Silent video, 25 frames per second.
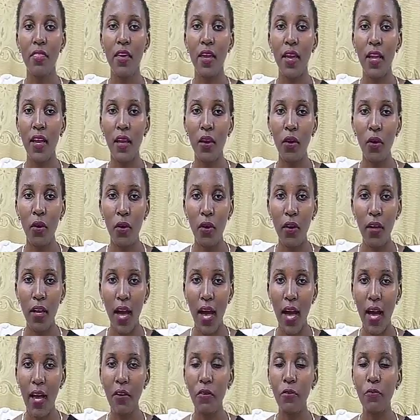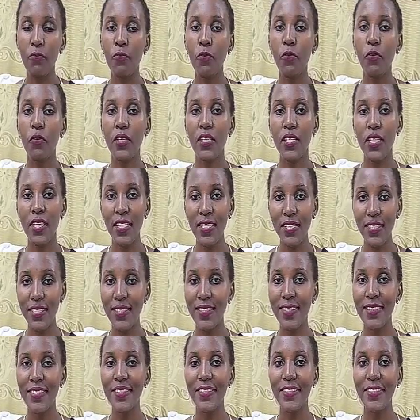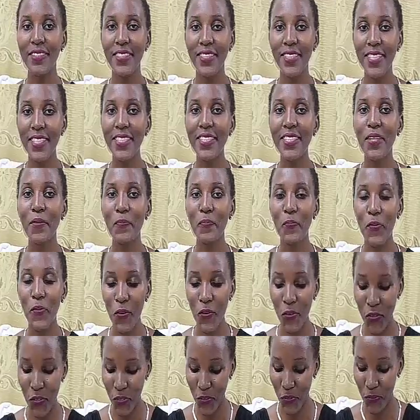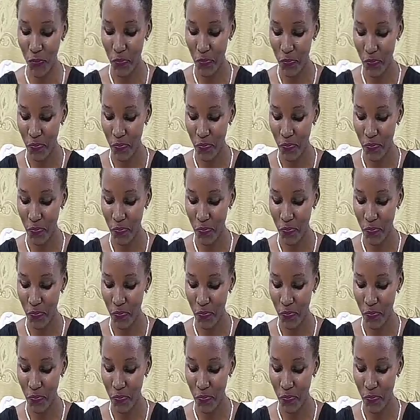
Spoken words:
The hand of God is just upon you.